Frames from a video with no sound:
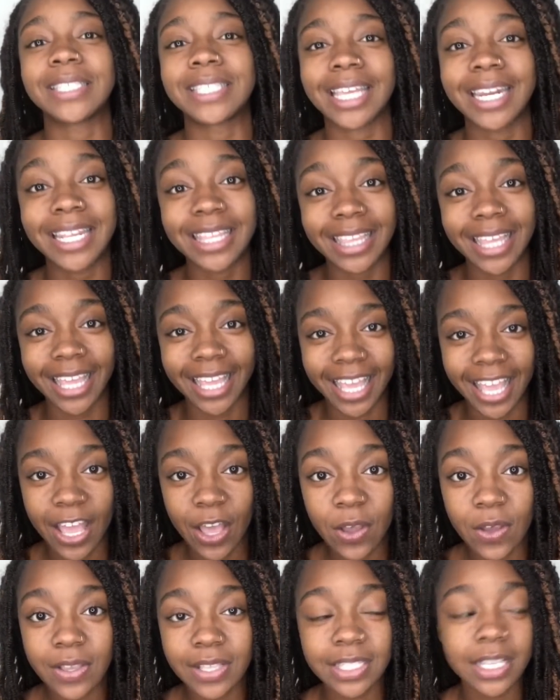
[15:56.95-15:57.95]
anything
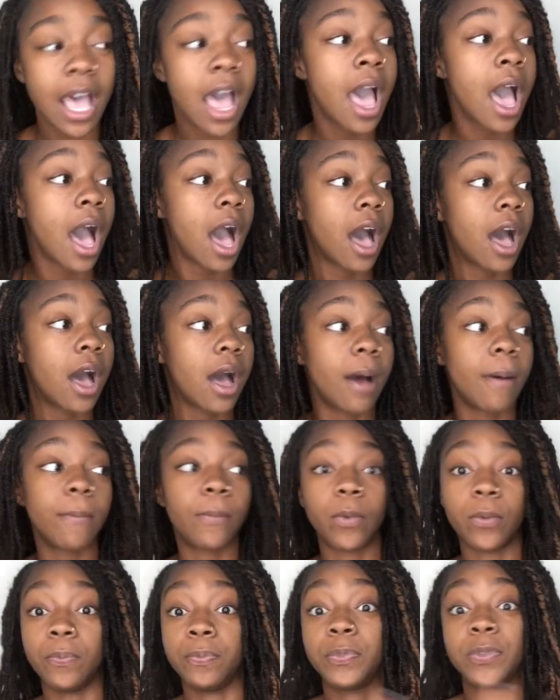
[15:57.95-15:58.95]
else.
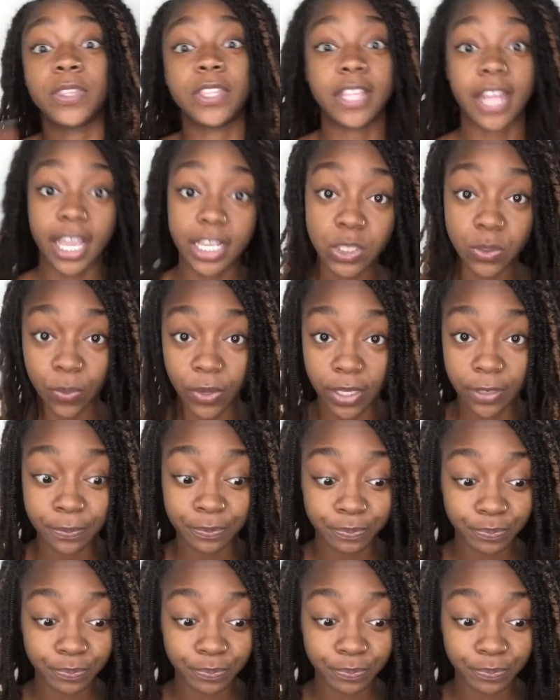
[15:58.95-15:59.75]
Next week,